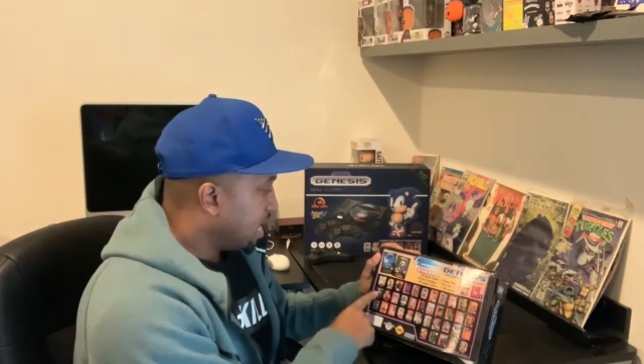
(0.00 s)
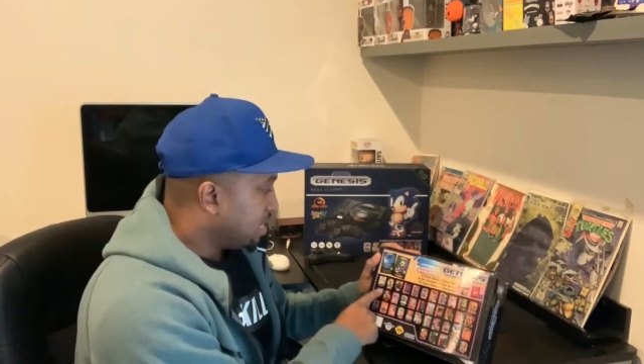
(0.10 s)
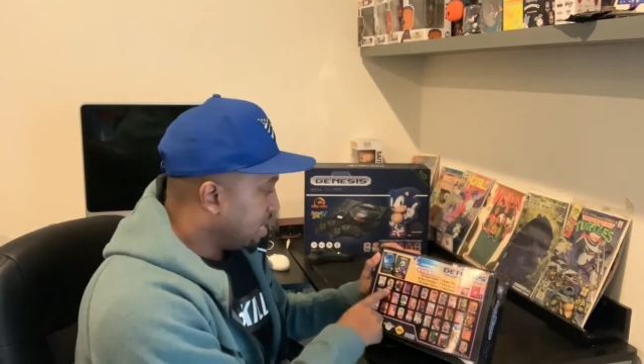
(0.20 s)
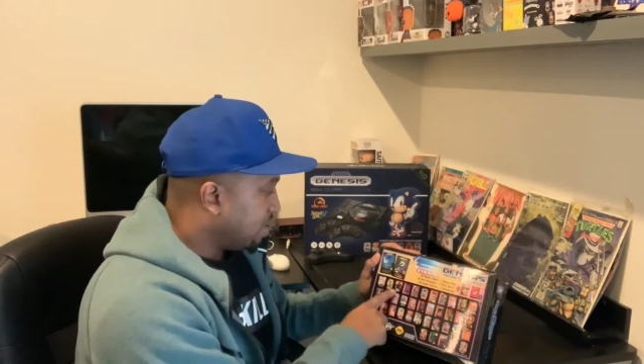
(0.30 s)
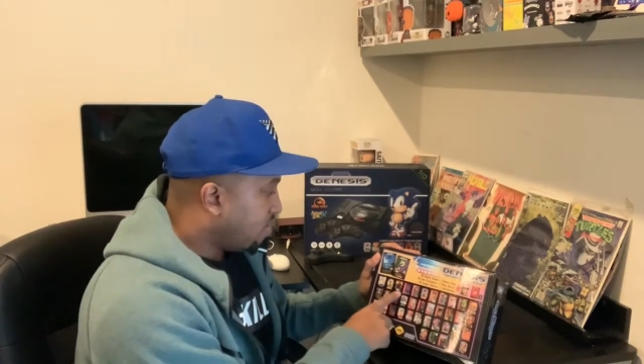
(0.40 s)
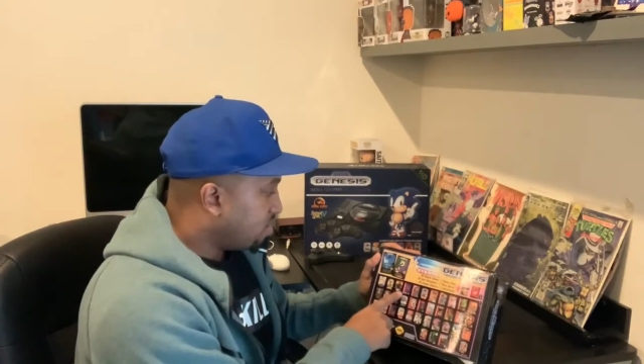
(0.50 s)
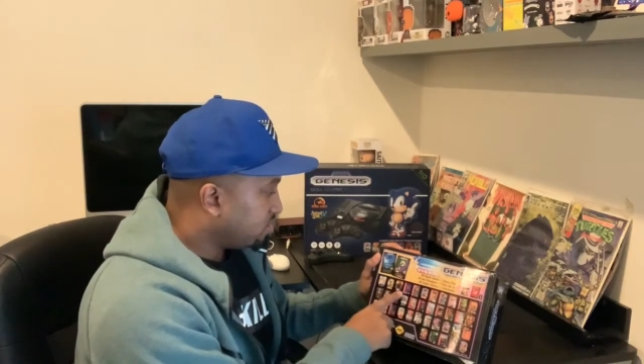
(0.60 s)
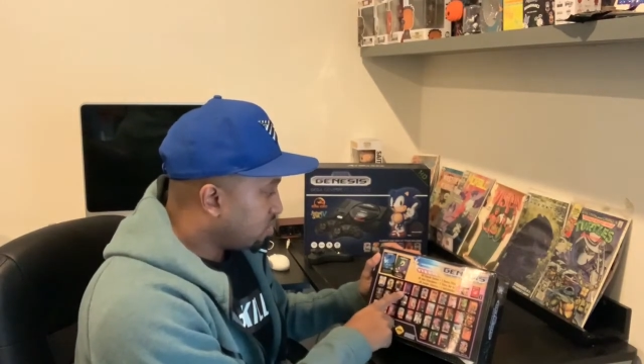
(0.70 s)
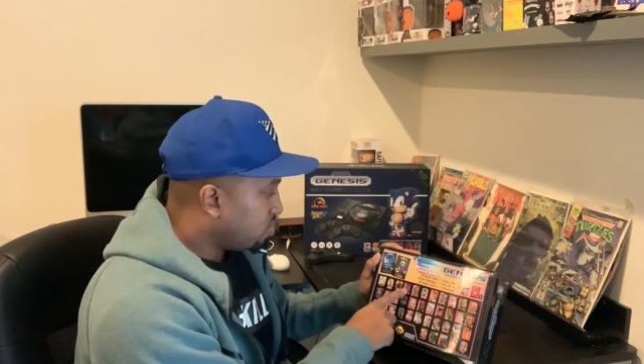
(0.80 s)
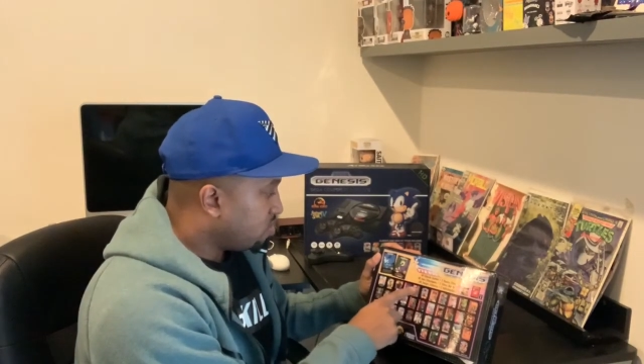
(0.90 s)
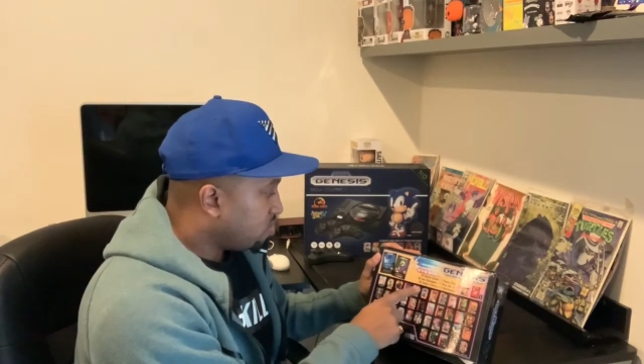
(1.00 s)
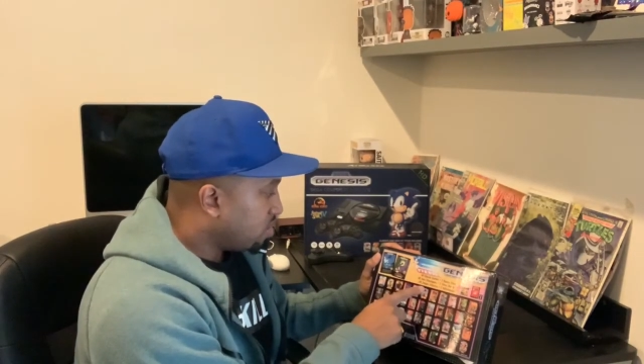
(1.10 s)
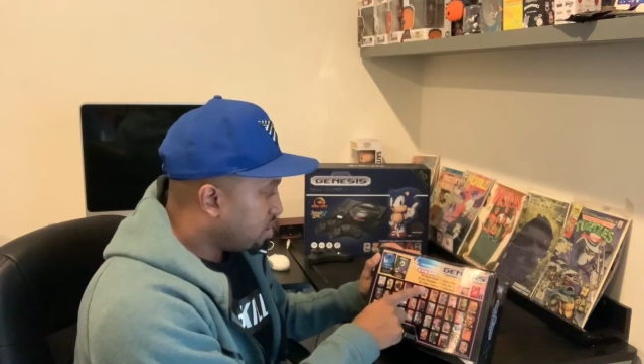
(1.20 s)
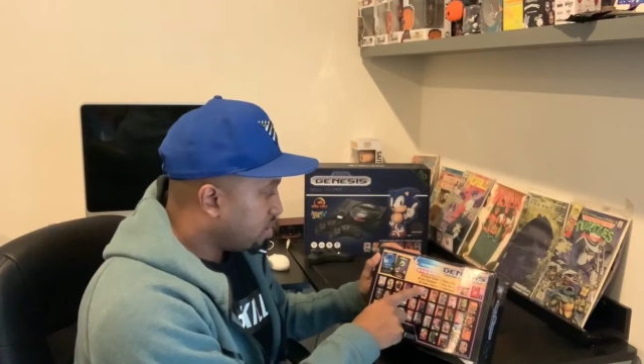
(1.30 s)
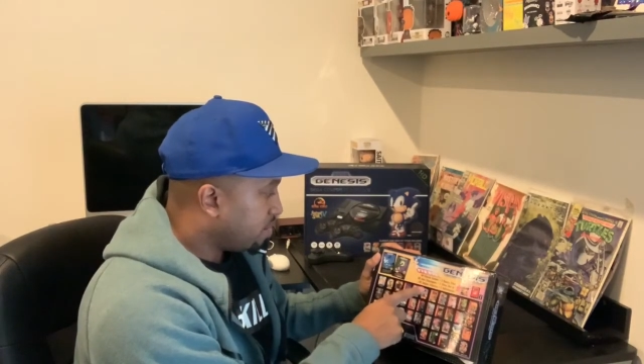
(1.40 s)
Then also,
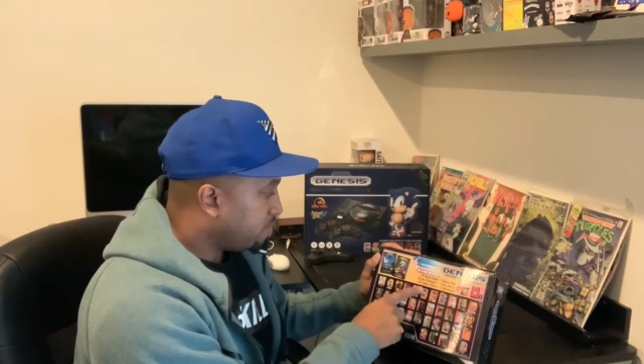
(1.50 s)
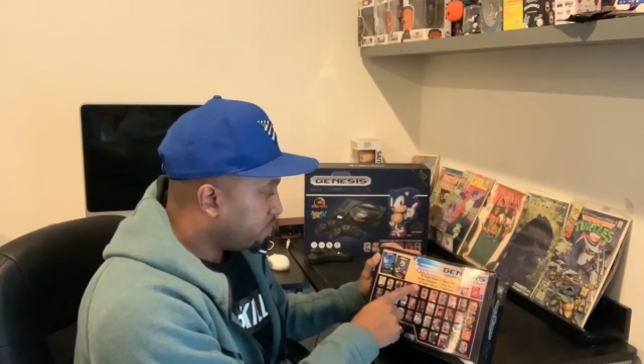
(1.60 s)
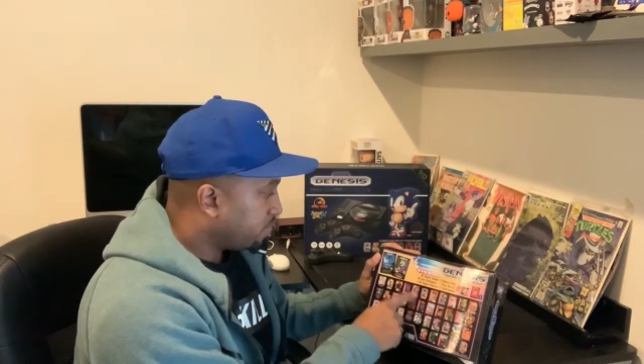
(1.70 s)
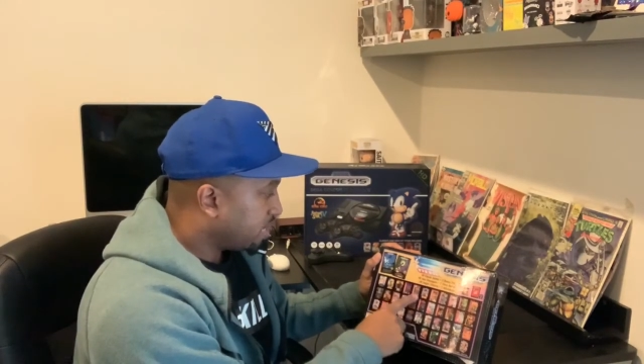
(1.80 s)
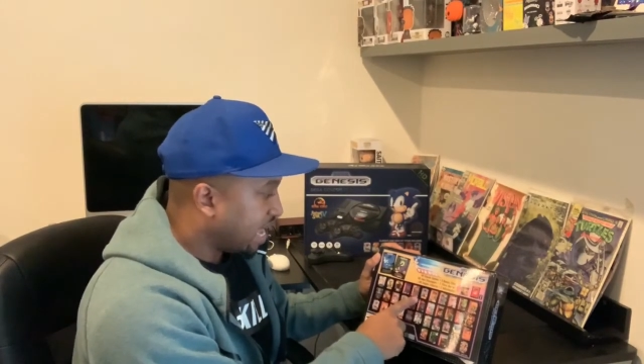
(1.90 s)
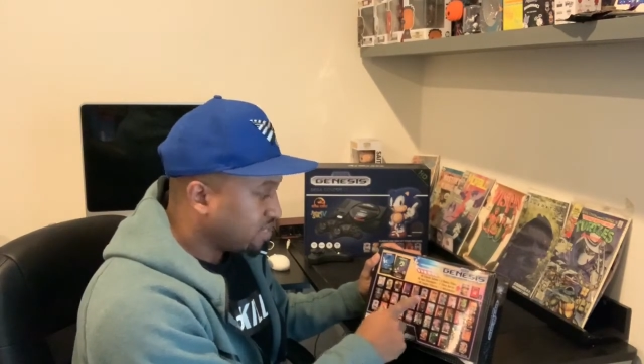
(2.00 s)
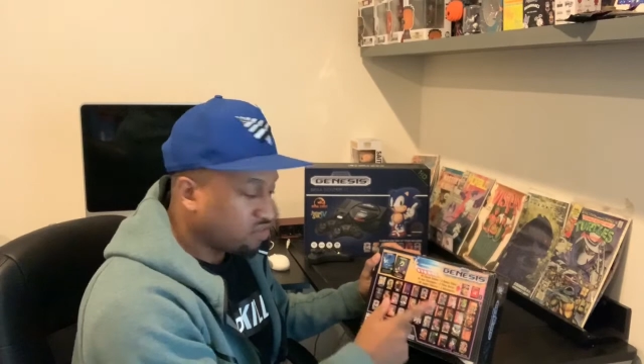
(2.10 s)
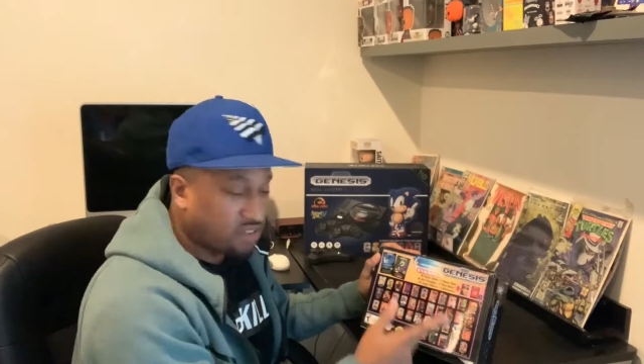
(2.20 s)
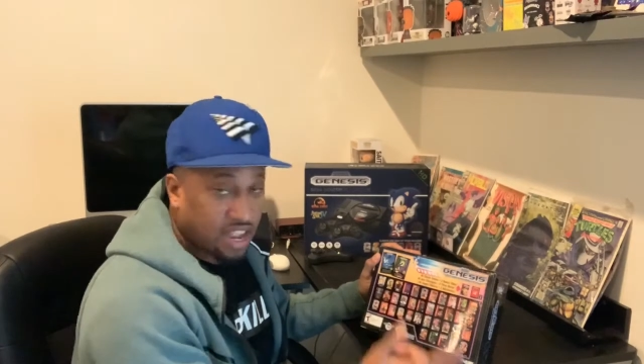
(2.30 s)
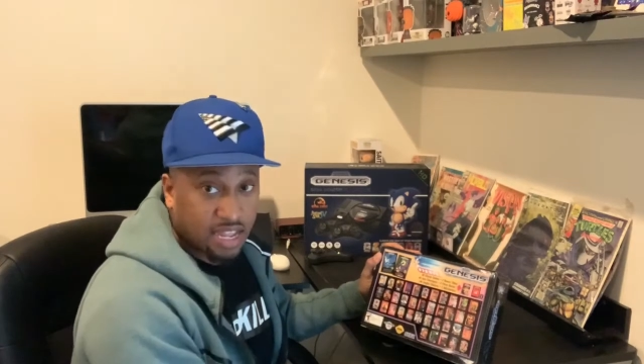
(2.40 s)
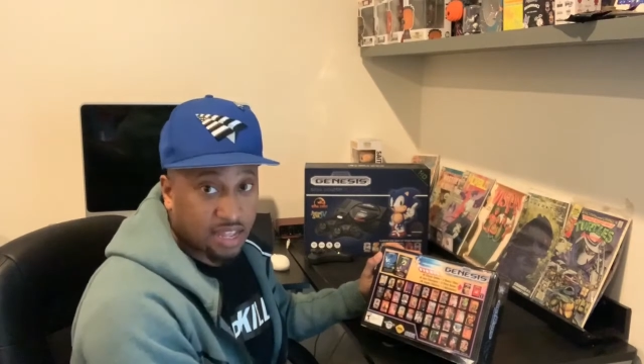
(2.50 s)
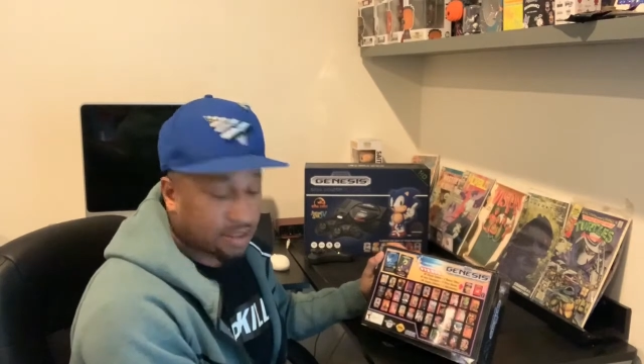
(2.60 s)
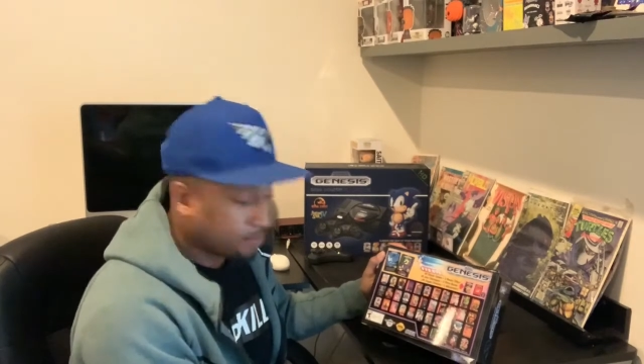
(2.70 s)
Castlevania